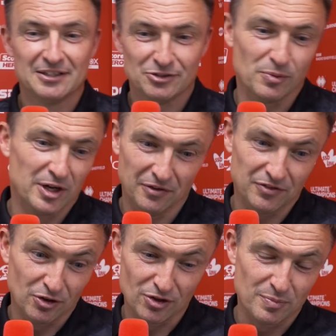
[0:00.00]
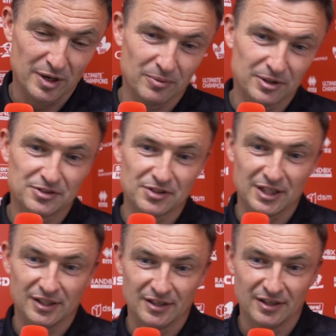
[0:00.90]
So it went off the other bit. We'd
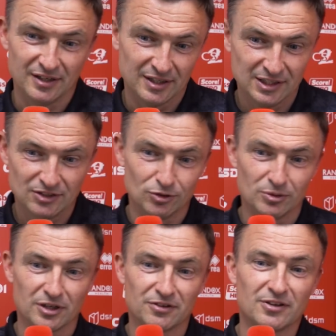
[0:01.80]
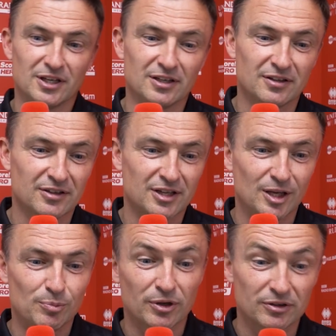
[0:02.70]
seen, Duke had seen that the
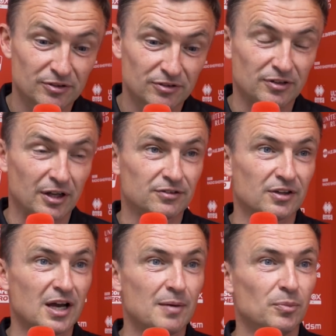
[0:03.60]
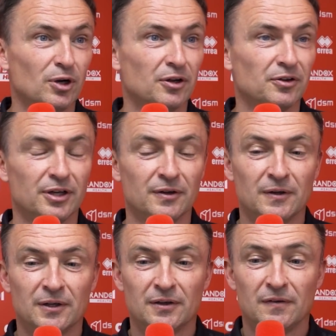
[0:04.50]
keeper tends to gamble on the
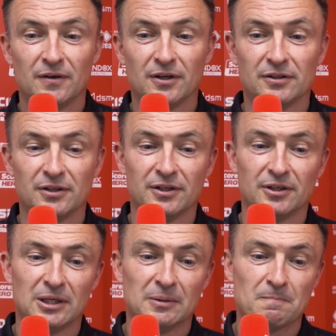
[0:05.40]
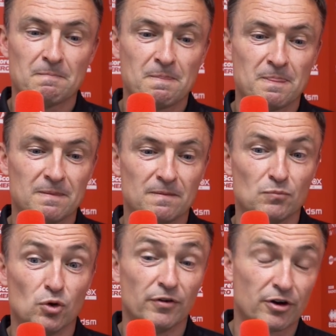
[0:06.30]
and
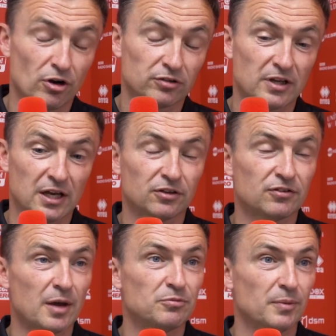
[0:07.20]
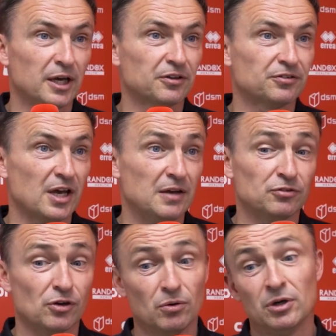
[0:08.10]
move across, take a step to make a
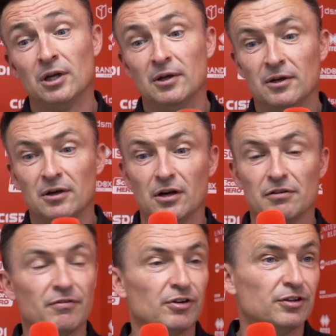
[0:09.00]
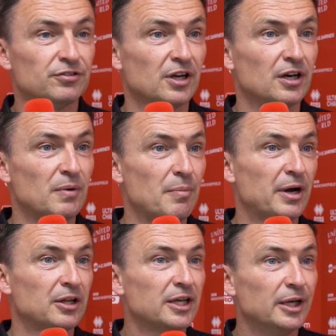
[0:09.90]
save. So Ollie reversed it and went
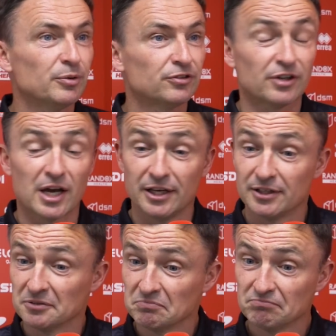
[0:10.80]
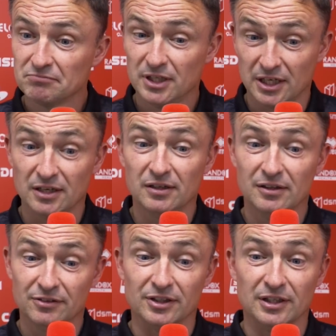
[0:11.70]
back the keeper's side. And yeah,
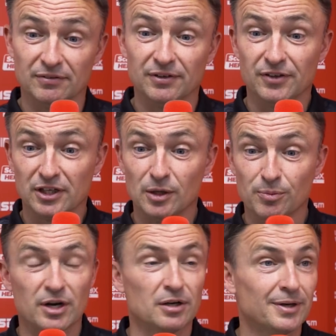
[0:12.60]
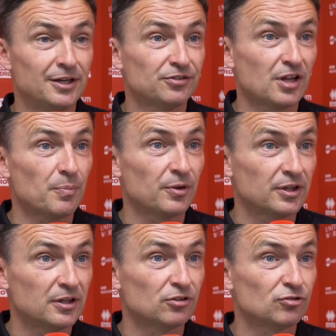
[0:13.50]
listen, even if the keeper hadn't made a step, I
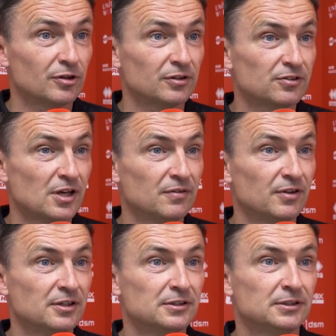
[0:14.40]
think he'd have struggled to save that.